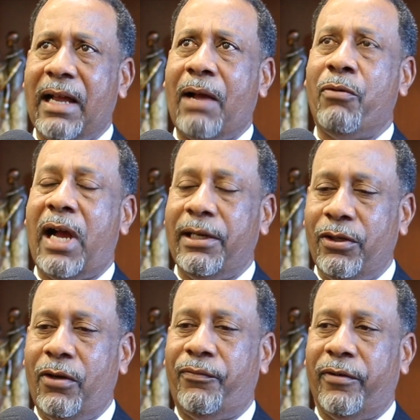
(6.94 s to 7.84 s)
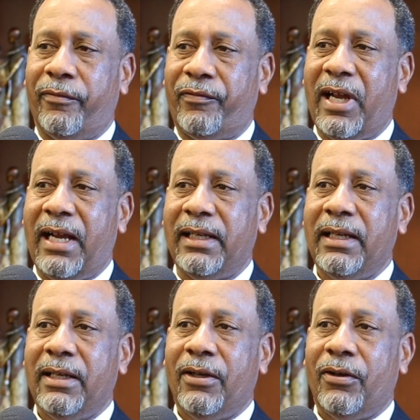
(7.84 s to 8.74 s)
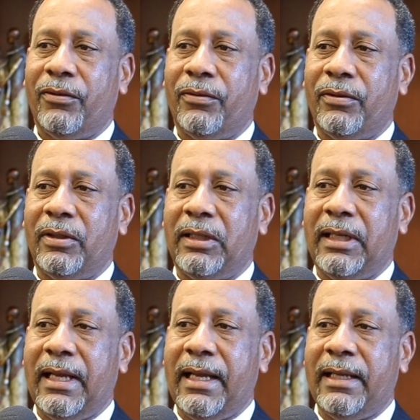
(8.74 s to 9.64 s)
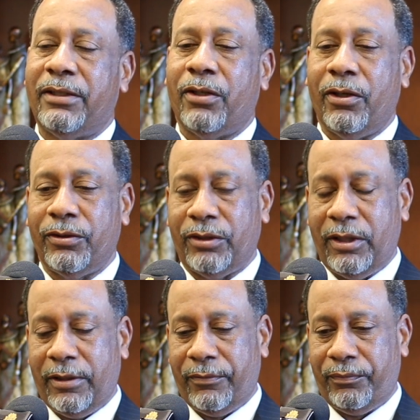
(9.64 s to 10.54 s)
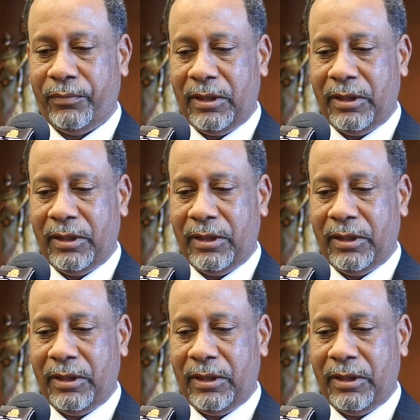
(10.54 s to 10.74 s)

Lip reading: Well, I know for a fact in terms of